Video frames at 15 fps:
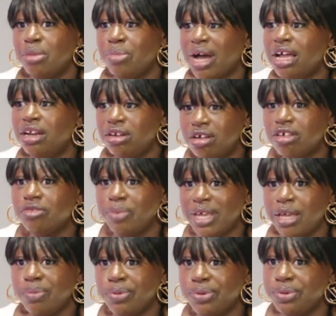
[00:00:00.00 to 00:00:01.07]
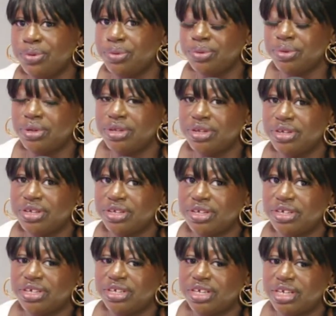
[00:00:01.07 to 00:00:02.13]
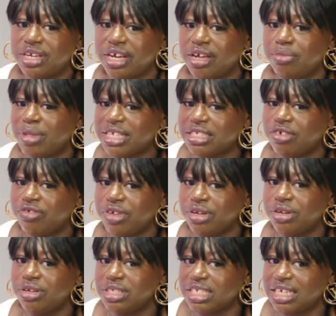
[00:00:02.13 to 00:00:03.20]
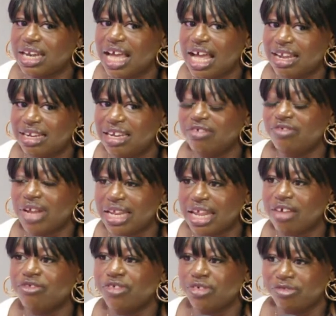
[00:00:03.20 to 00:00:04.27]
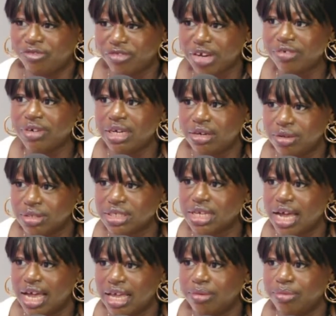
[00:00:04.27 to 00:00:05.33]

But a lot of people, myself included, like live like that for a very long time.